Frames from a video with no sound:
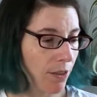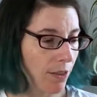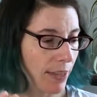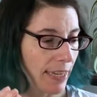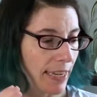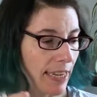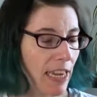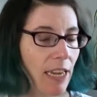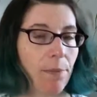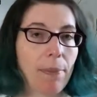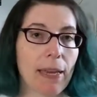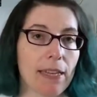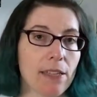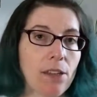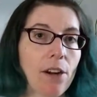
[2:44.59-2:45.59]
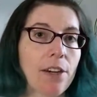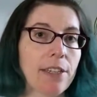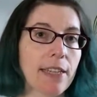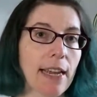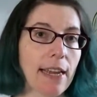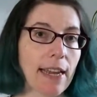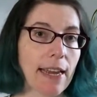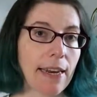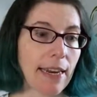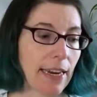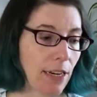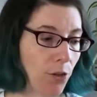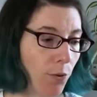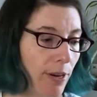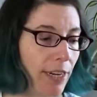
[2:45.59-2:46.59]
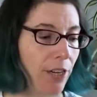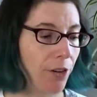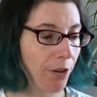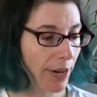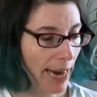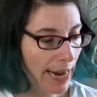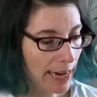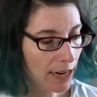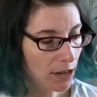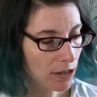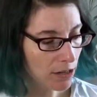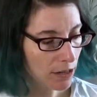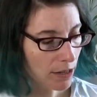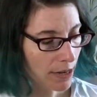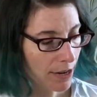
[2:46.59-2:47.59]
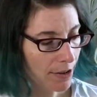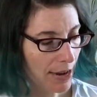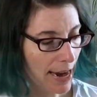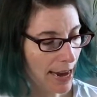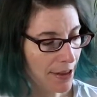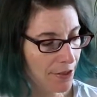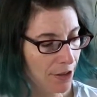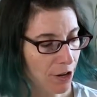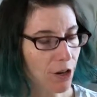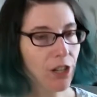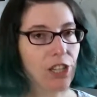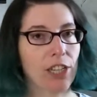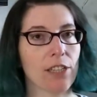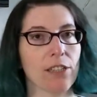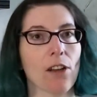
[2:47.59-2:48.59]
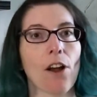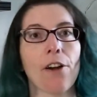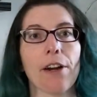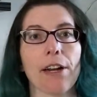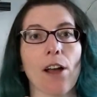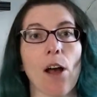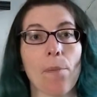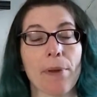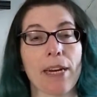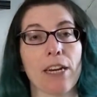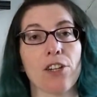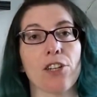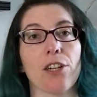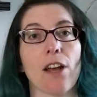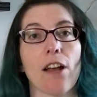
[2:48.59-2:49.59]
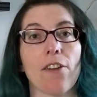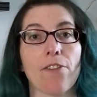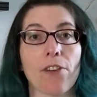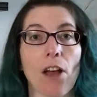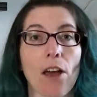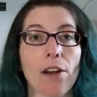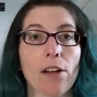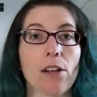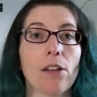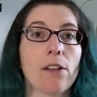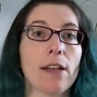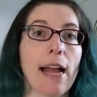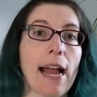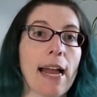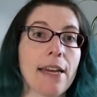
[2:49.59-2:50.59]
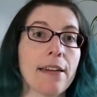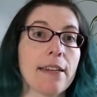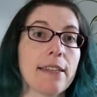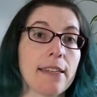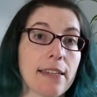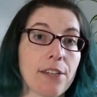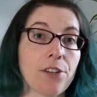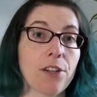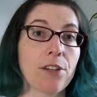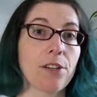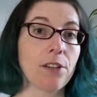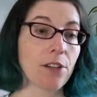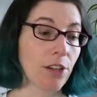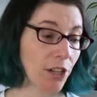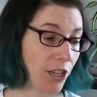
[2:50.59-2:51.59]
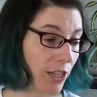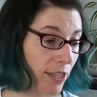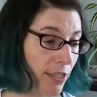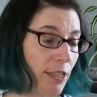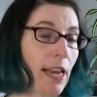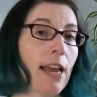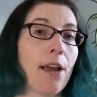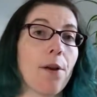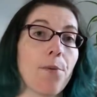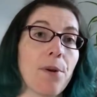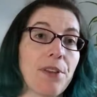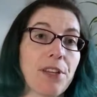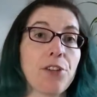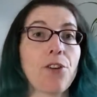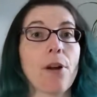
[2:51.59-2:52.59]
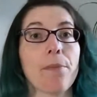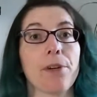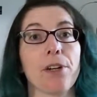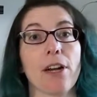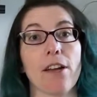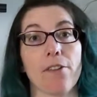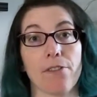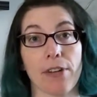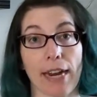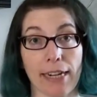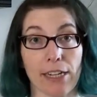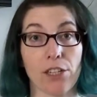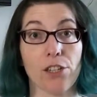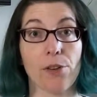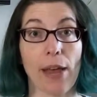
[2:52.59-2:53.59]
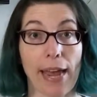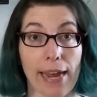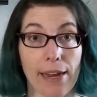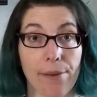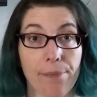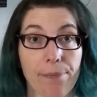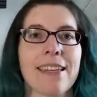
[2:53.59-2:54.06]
The kingpins are set at a 20-degree angle, and the cushions are a combination of conical and cylindrical cushions with a diameter of 92A.